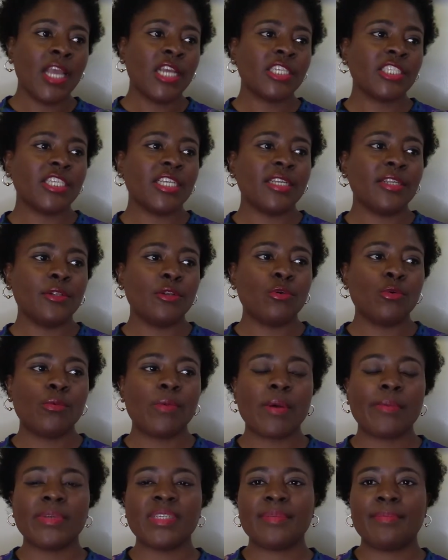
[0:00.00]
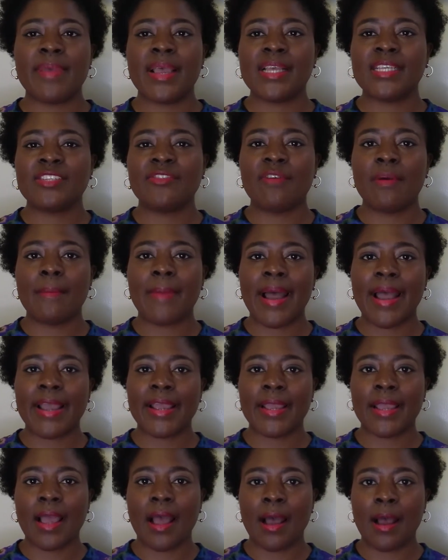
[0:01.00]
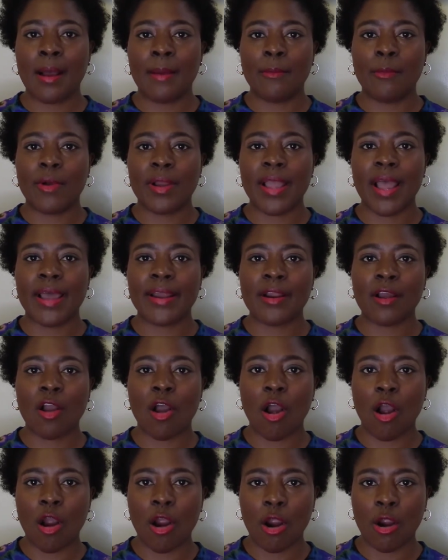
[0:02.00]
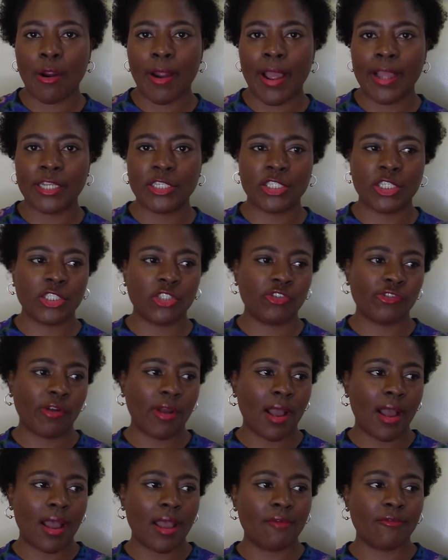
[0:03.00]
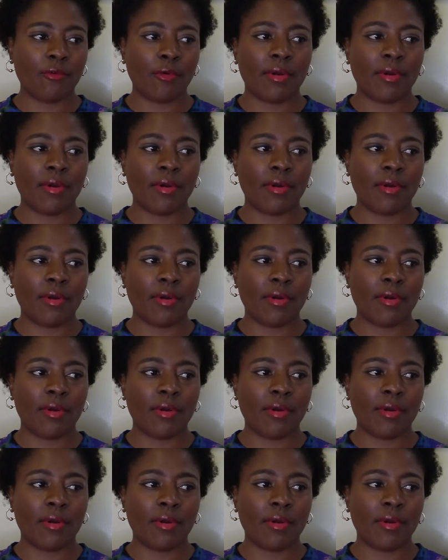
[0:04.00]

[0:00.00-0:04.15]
She knew what was best for my, um, what kind of car I should drive.